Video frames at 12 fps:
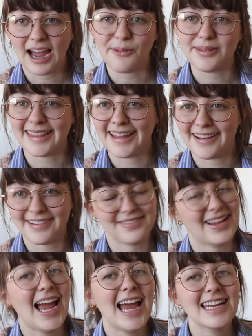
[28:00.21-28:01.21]
I would love
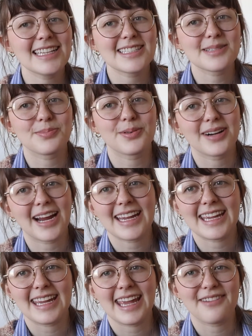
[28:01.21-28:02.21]
any support I
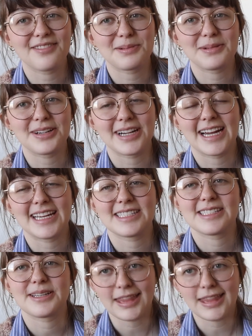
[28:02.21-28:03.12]
can get from you guys.